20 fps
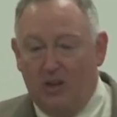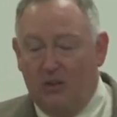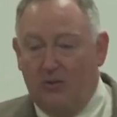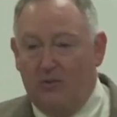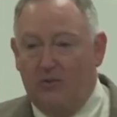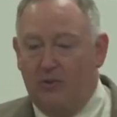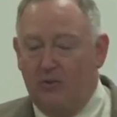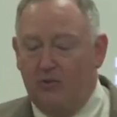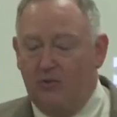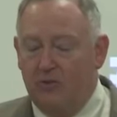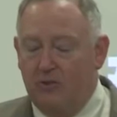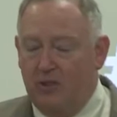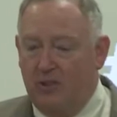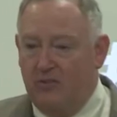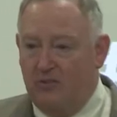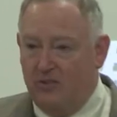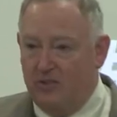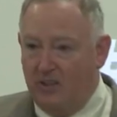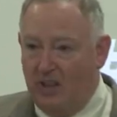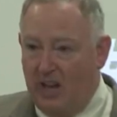The future
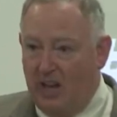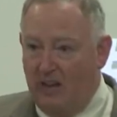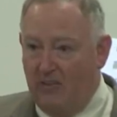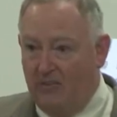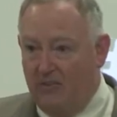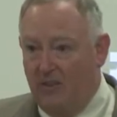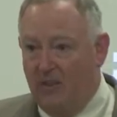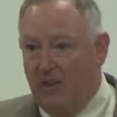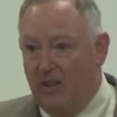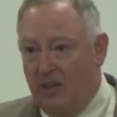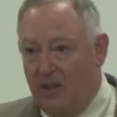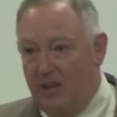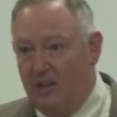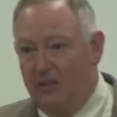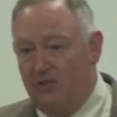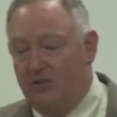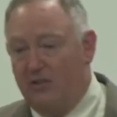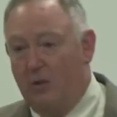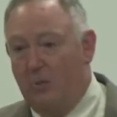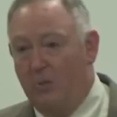chief of staff
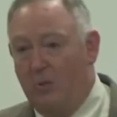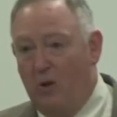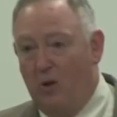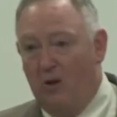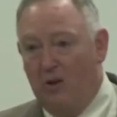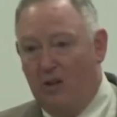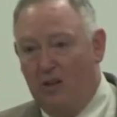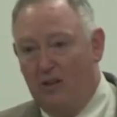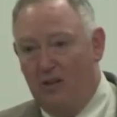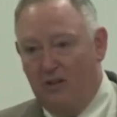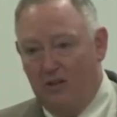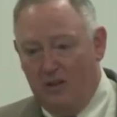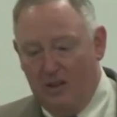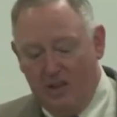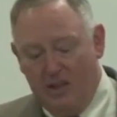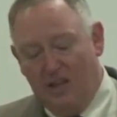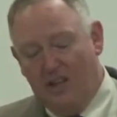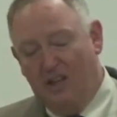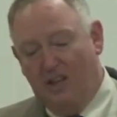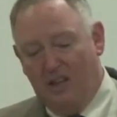is somewhere in the,
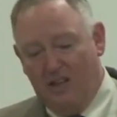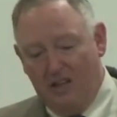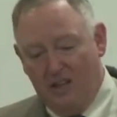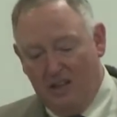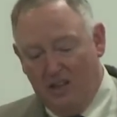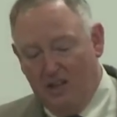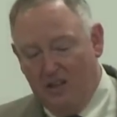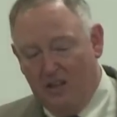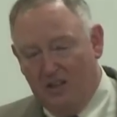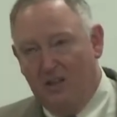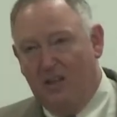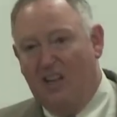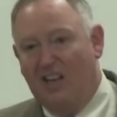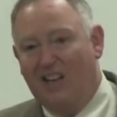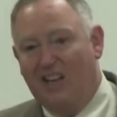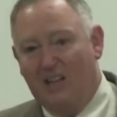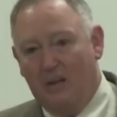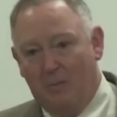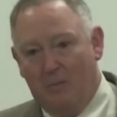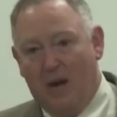in the, in the,
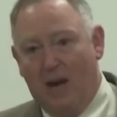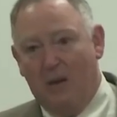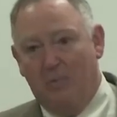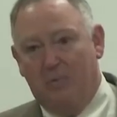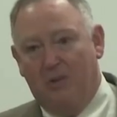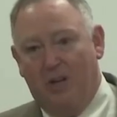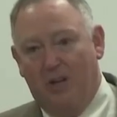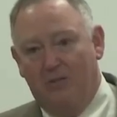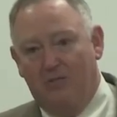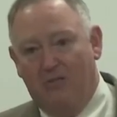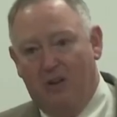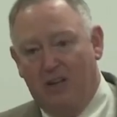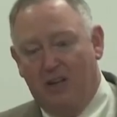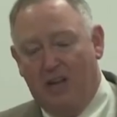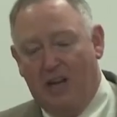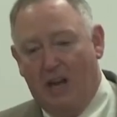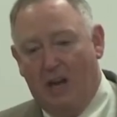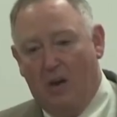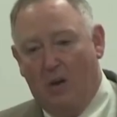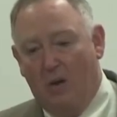in the pipeline right
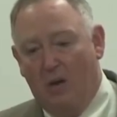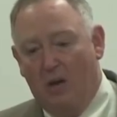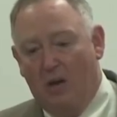now